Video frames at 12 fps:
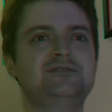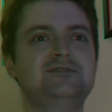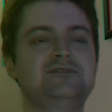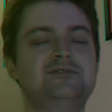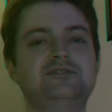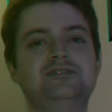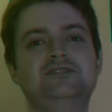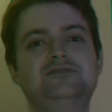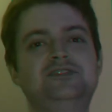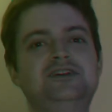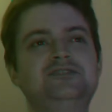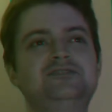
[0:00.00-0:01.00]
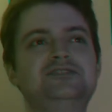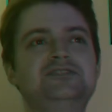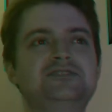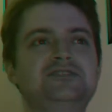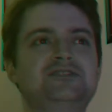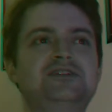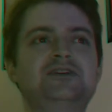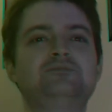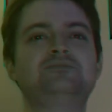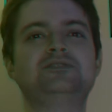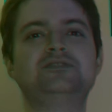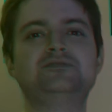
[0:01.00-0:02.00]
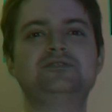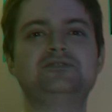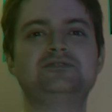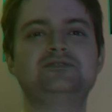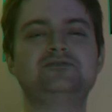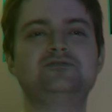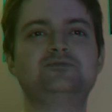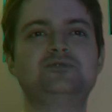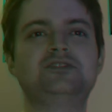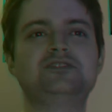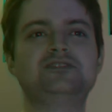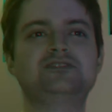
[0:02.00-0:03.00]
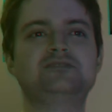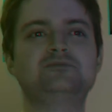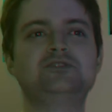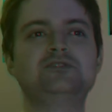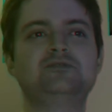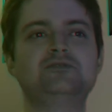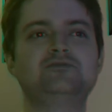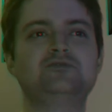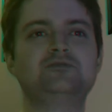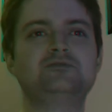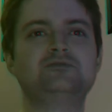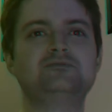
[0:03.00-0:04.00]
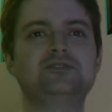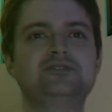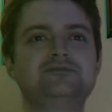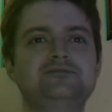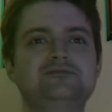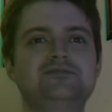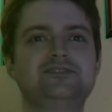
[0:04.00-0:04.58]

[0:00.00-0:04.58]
or even how this is going to upload, or even what it is going to be going forward. But